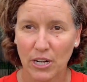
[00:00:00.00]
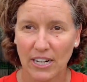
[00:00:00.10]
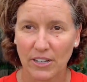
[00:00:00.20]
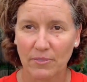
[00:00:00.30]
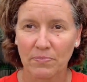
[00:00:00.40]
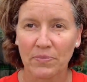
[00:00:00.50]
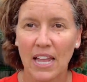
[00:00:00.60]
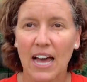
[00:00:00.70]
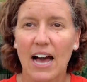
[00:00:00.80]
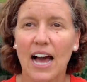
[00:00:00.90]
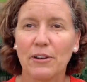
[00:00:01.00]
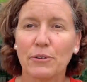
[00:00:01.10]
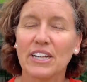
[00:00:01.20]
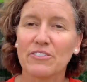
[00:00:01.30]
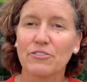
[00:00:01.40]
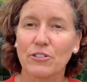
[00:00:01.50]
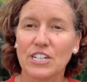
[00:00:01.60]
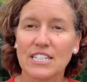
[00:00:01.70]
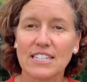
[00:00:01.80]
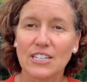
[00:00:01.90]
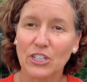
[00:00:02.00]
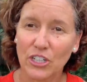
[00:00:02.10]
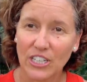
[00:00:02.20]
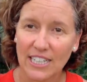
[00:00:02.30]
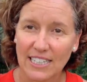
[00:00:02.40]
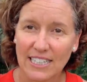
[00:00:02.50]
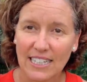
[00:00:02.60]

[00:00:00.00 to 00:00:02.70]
trainer. I reinforce the good